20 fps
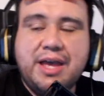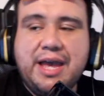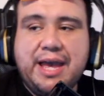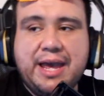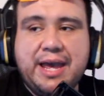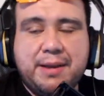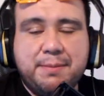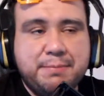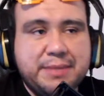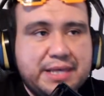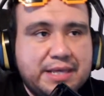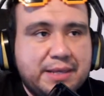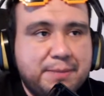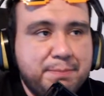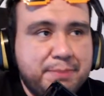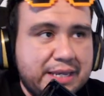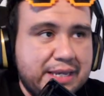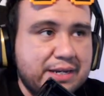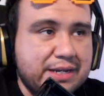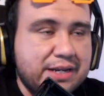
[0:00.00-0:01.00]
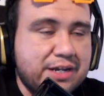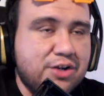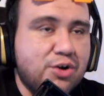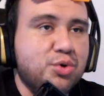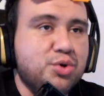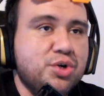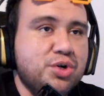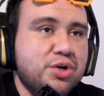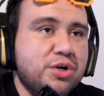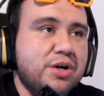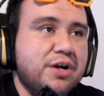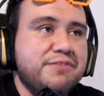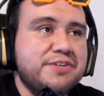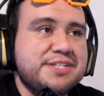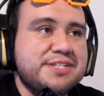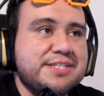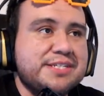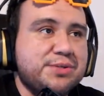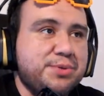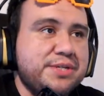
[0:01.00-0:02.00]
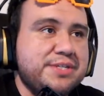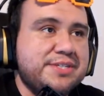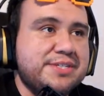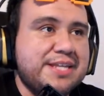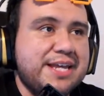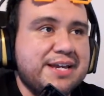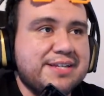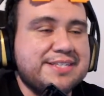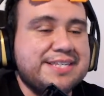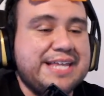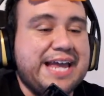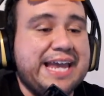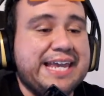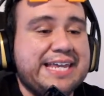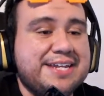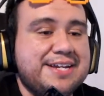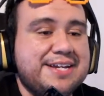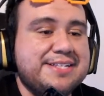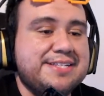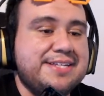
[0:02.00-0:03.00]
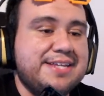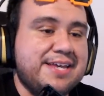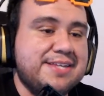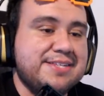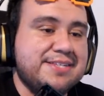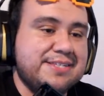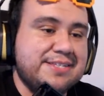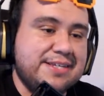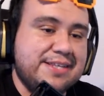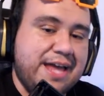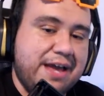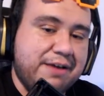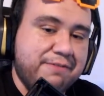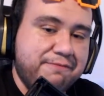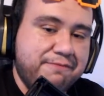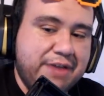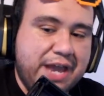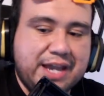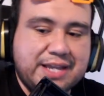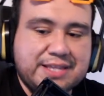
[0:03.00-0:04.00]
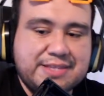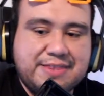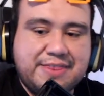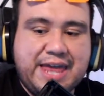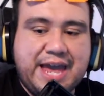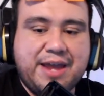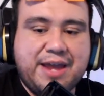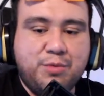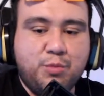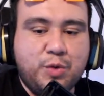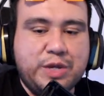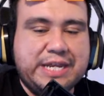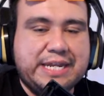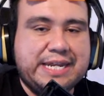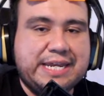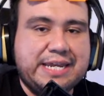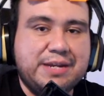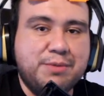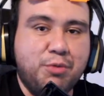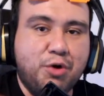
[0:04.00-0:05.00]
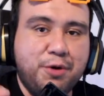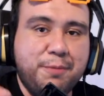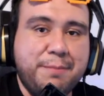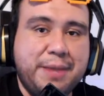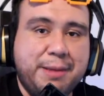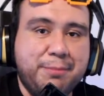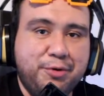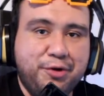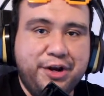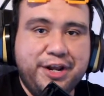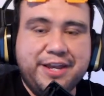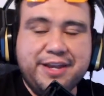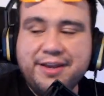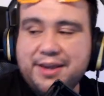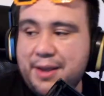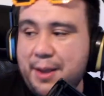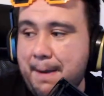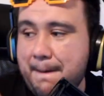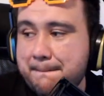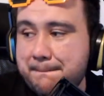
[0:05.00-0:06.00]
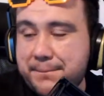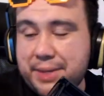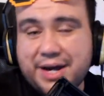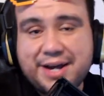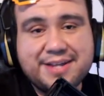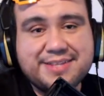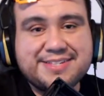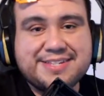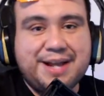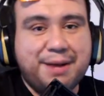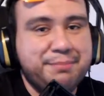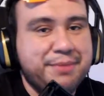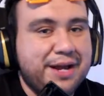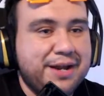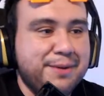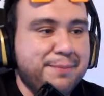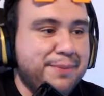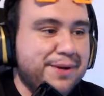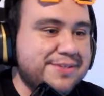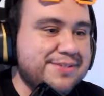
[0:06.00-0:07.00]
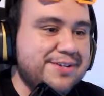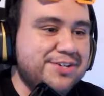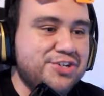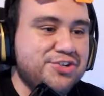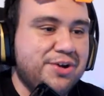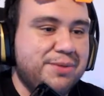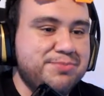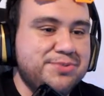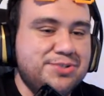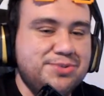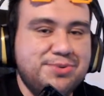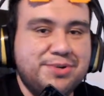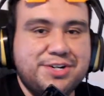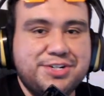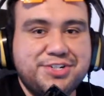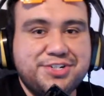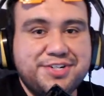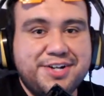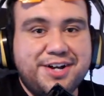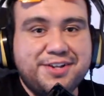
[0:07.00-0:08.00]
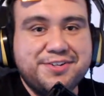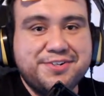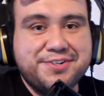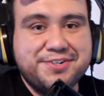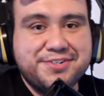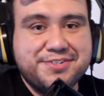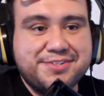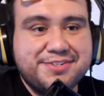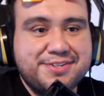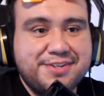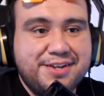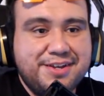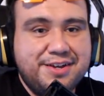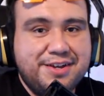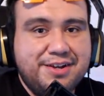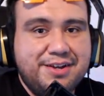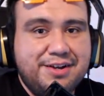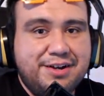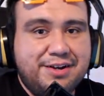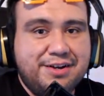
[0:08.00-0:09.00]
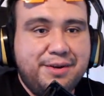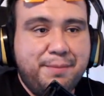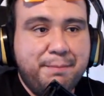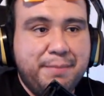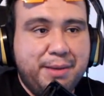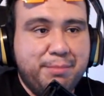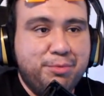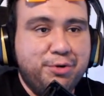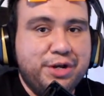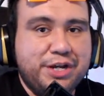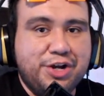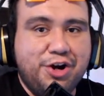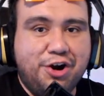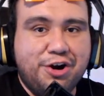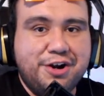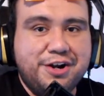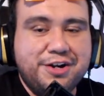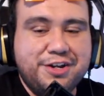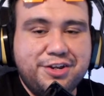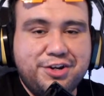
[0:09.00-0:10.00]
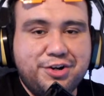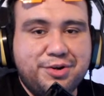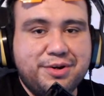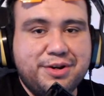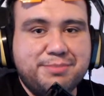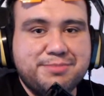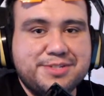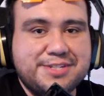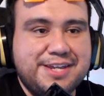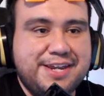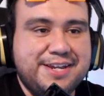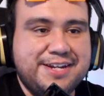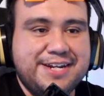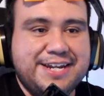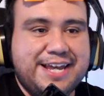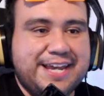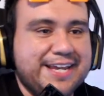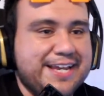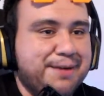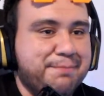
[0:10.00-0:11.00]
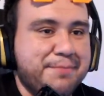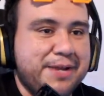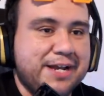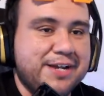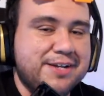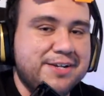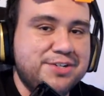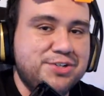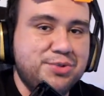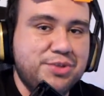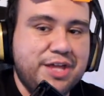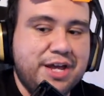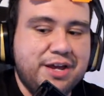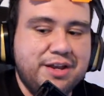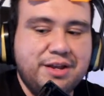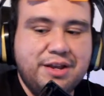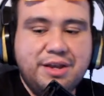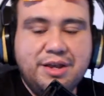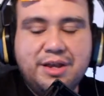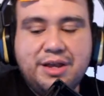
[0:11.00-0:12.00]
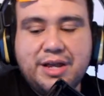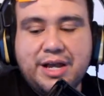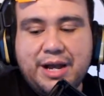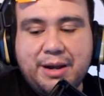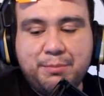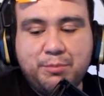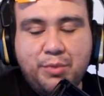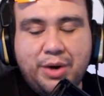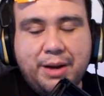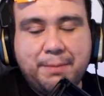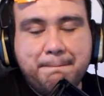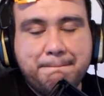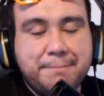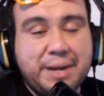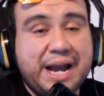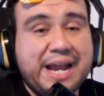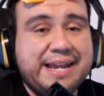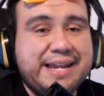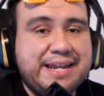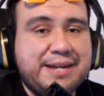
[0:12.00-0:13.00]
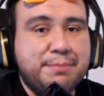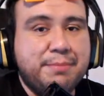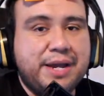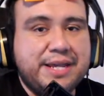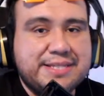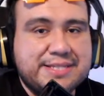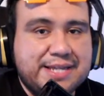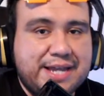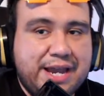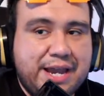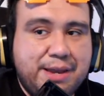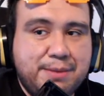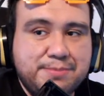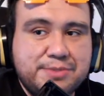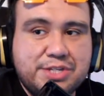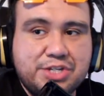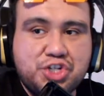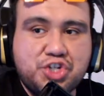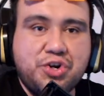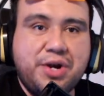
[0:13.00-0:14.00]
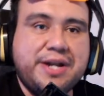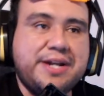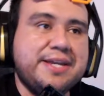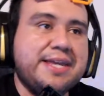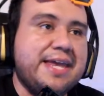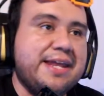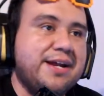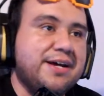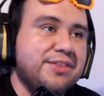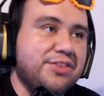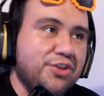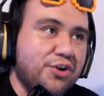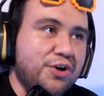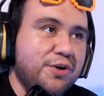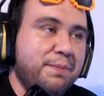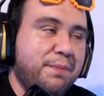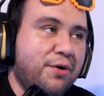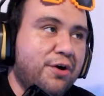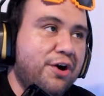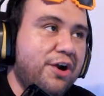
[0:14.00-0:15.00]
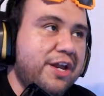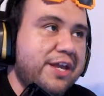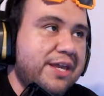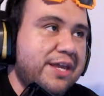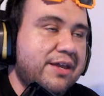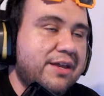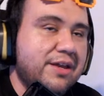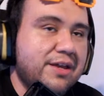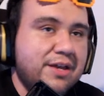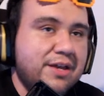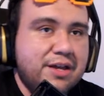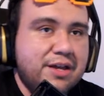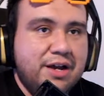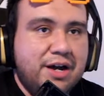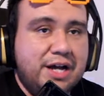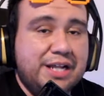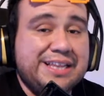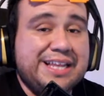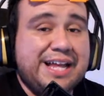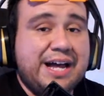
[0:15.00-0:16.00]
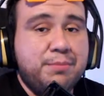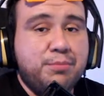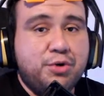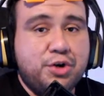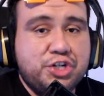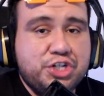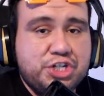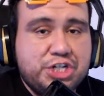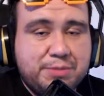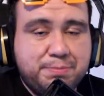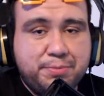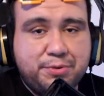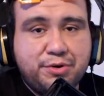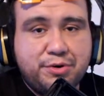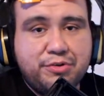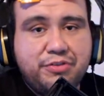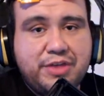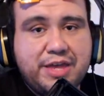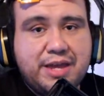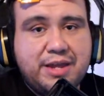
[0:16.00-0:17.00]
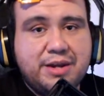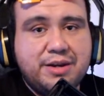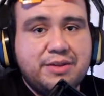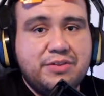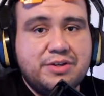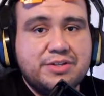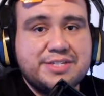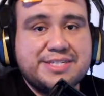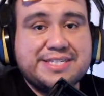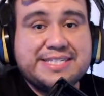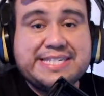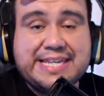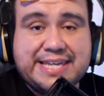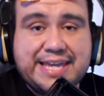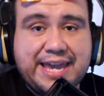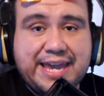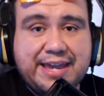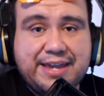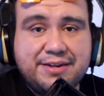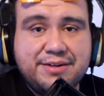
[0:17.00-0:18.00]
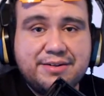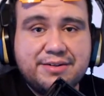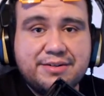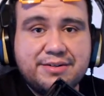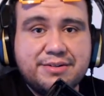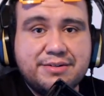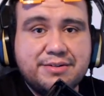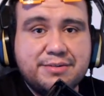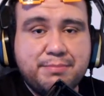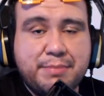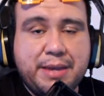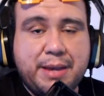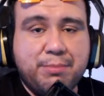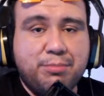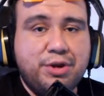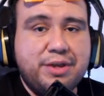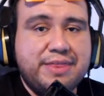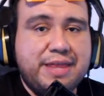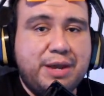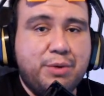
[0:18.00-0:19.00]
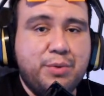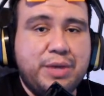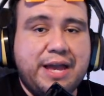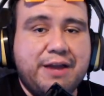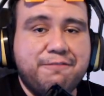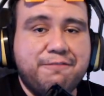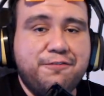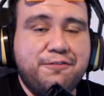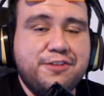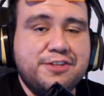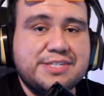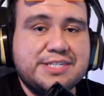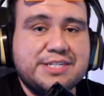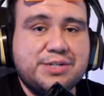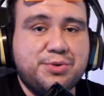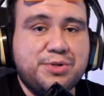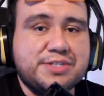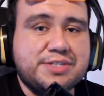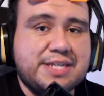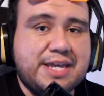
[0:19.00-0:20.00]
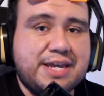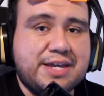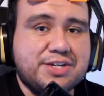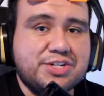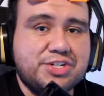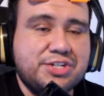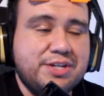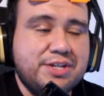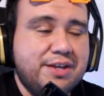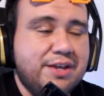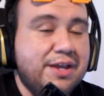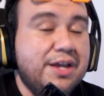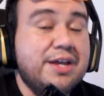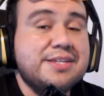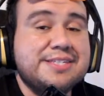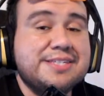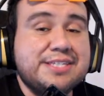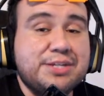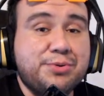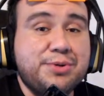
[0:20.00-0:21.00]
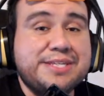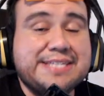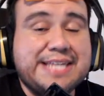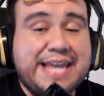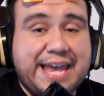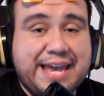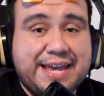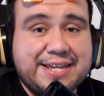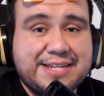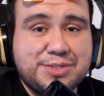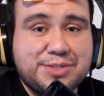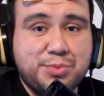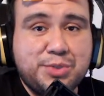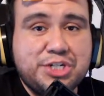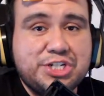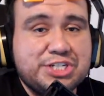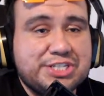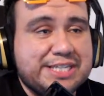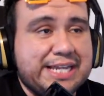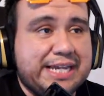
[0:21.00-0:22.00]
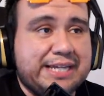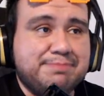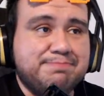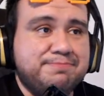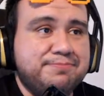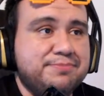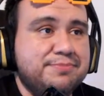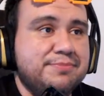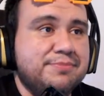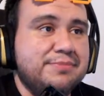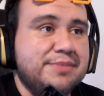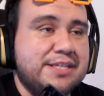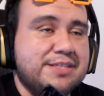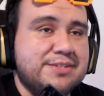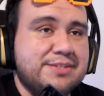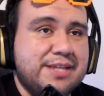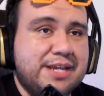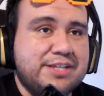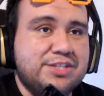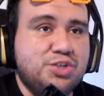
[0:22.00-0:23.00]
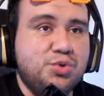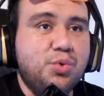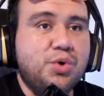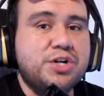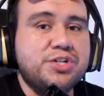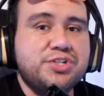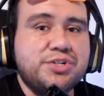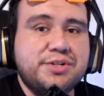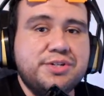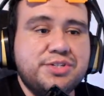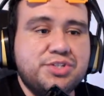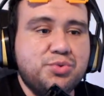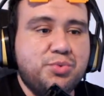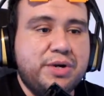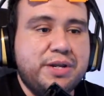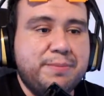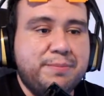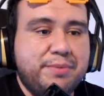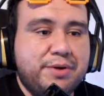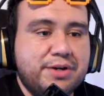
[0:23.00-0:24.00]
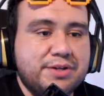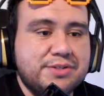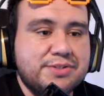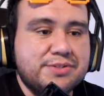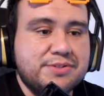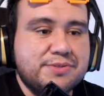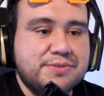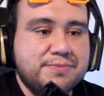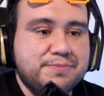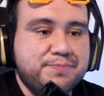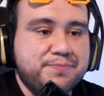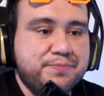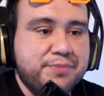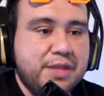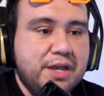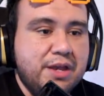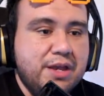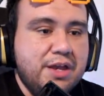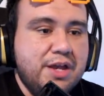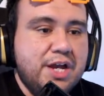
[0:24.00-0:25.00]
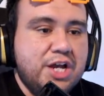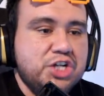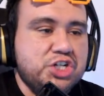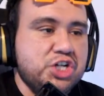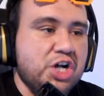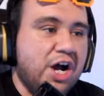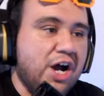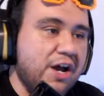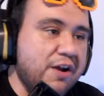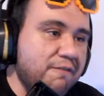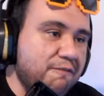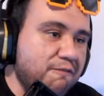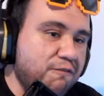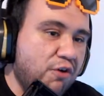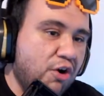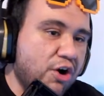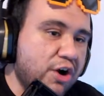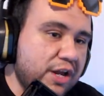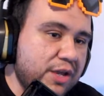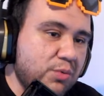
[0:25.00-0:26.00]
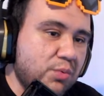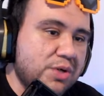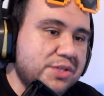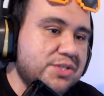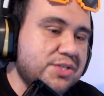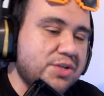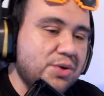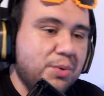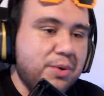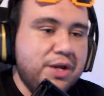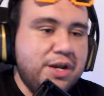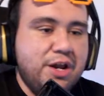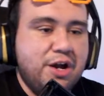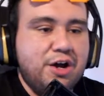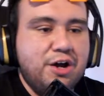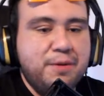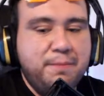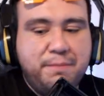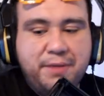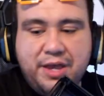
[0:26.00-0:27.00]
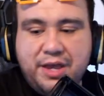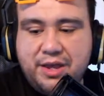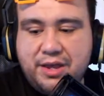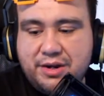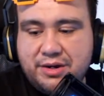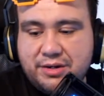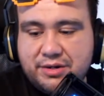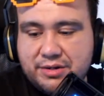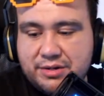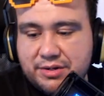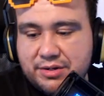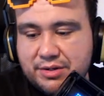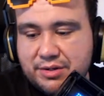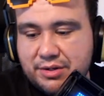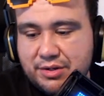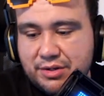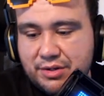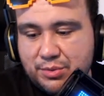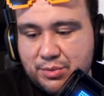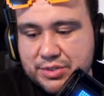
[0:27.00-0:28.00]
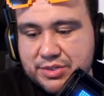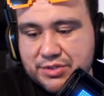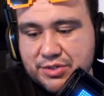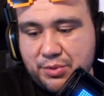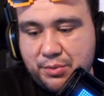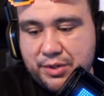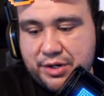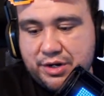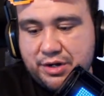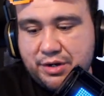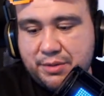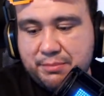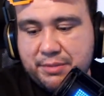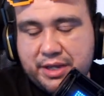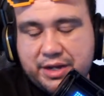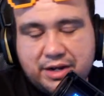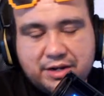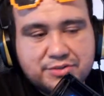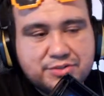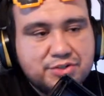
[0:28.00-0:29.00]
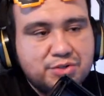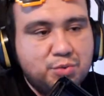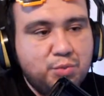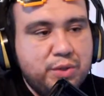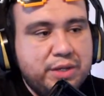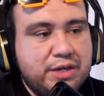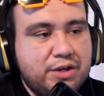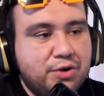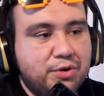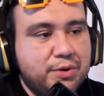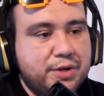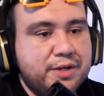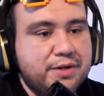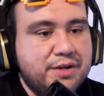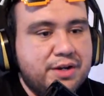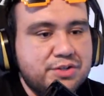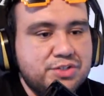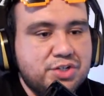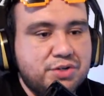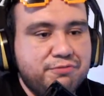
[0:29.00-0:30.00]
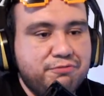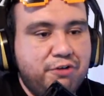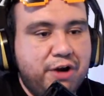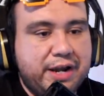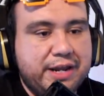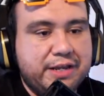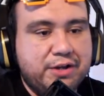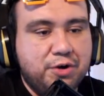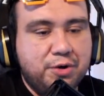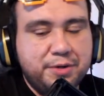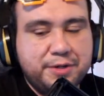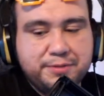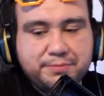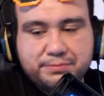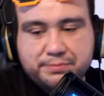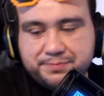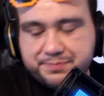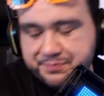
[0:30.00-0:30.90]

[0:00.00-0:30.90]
And me being an owner of a Series X, I can attest to that fact that we need more memory. But I'm not about to drop $200 on a memory card. You know what I'm saying? Like, I'm not gonna do that. I'm biding my time to try to get a third party a lot more cheaper than the Seagate memory that we have for the Series X, which is like, it's like 220 bucks. John Varney, what's going on, man? What's going on, man? How's your week going? How's your Friday going?